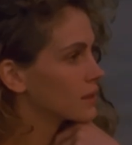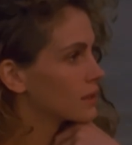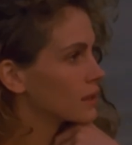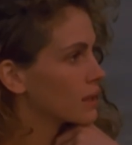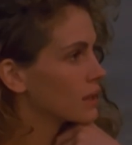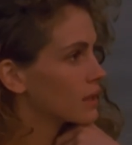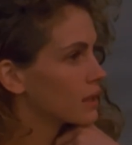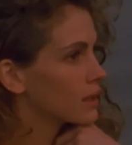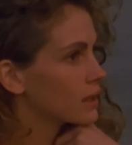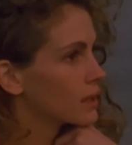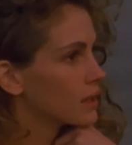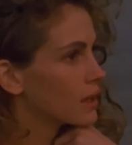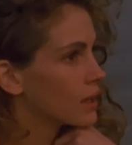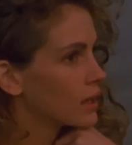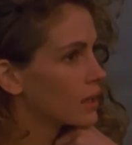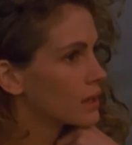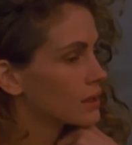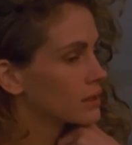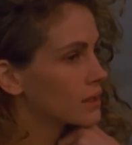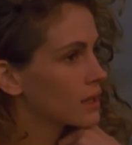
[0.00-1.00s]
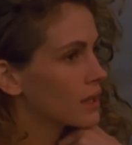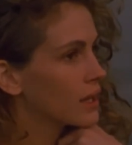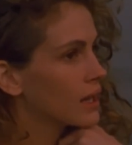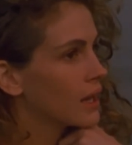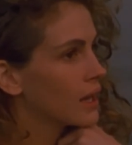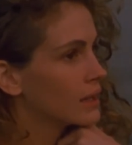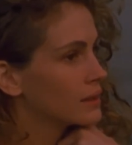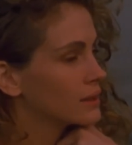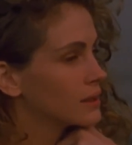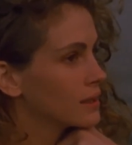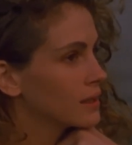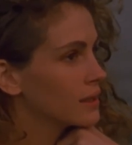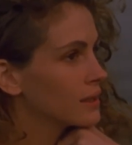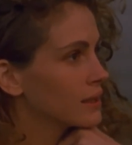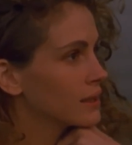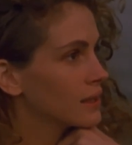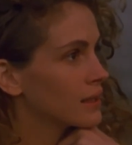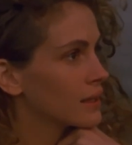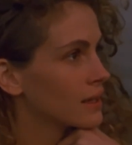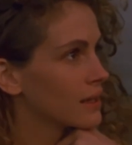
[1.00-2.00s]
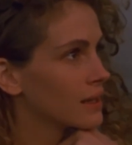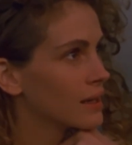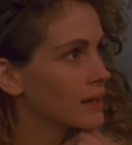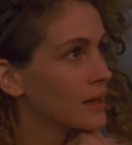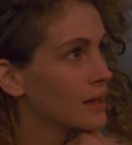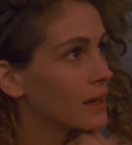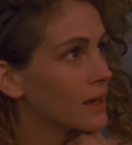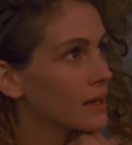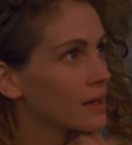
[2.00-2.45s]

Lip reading: she calls her mother from a phone booth to hear her voice.